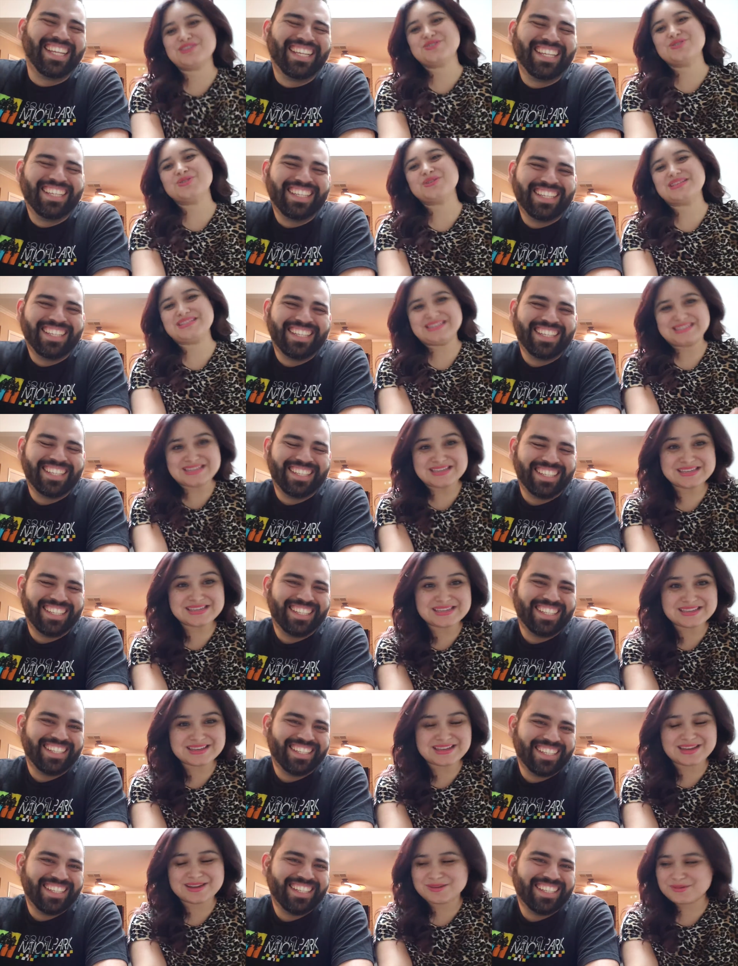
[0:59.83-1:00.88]
Speaker 1: enjoy seeing
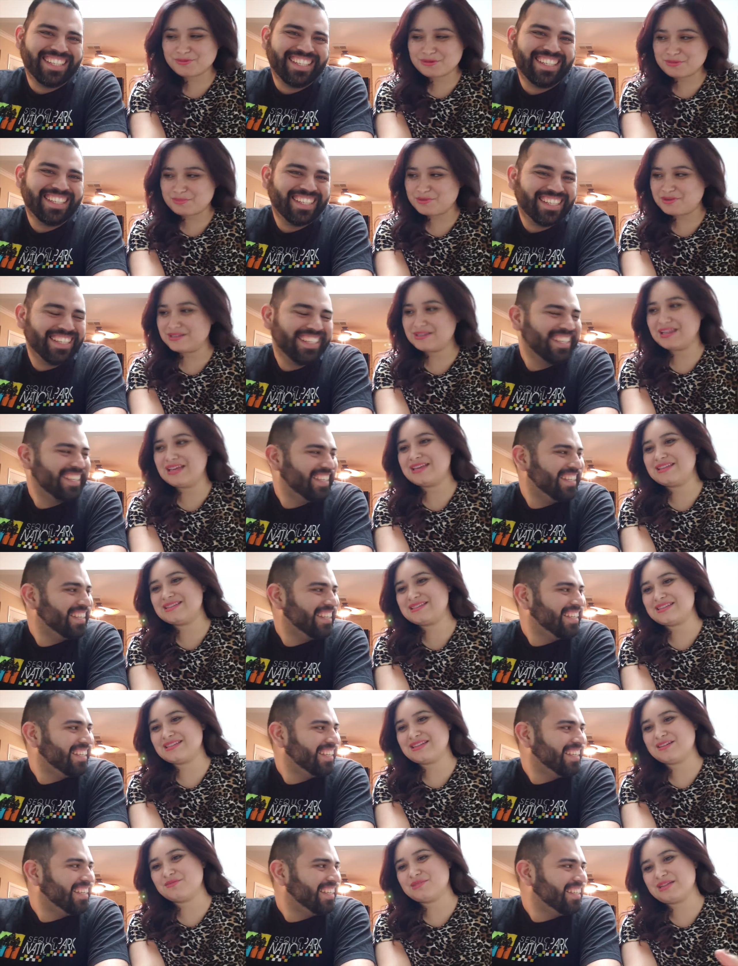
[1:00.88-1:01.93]
how we put lights
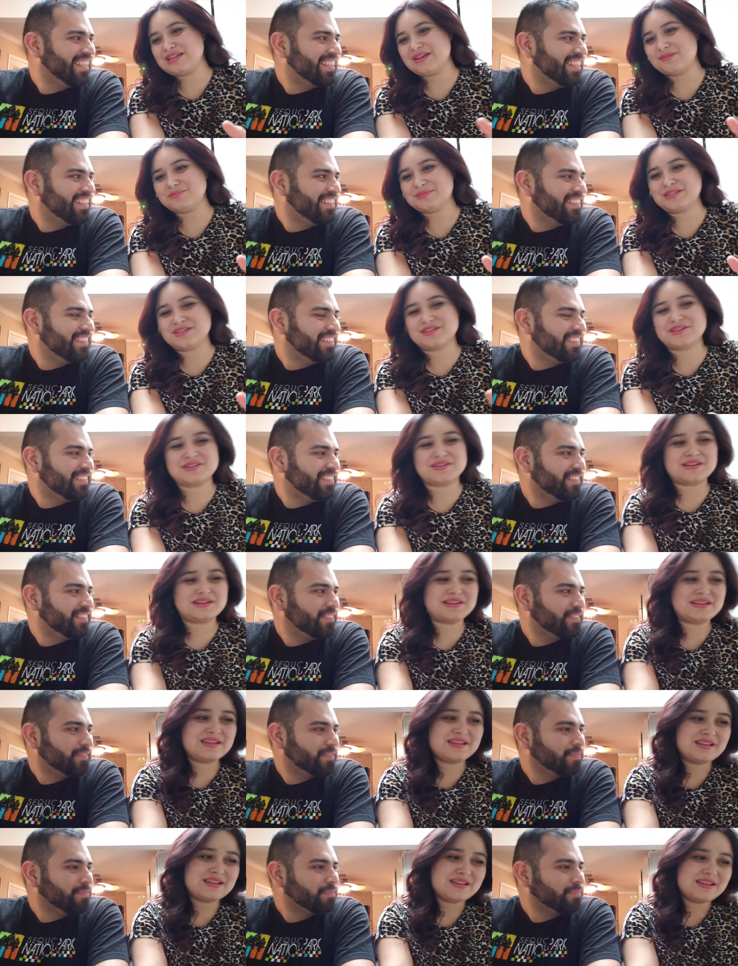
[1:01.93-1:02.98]
and how we help decorate
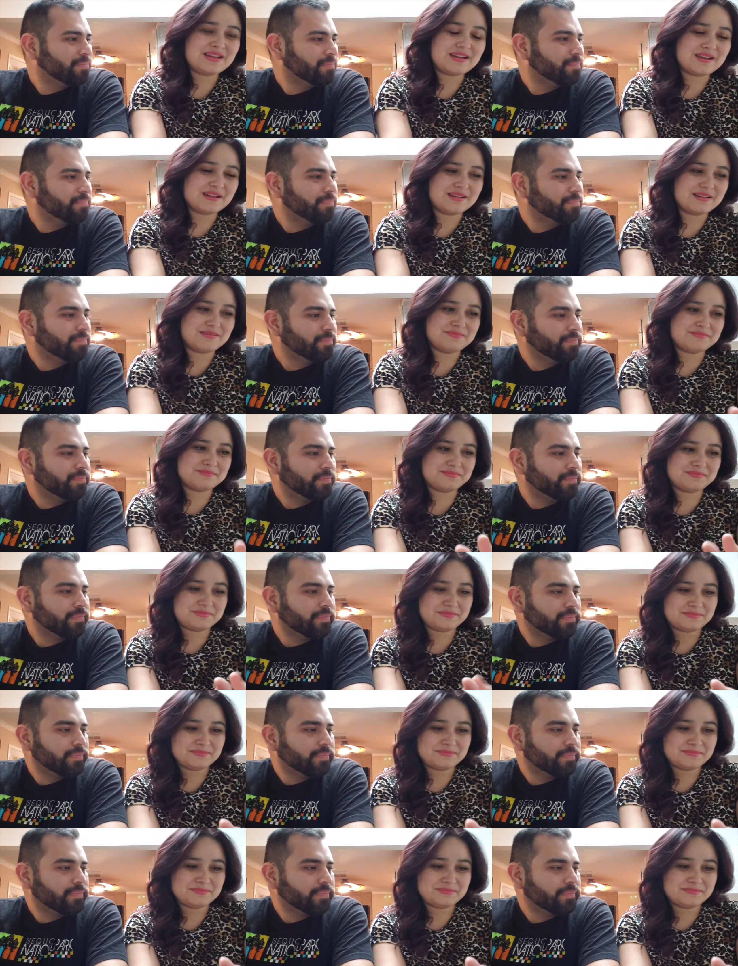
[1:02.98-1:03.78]
um,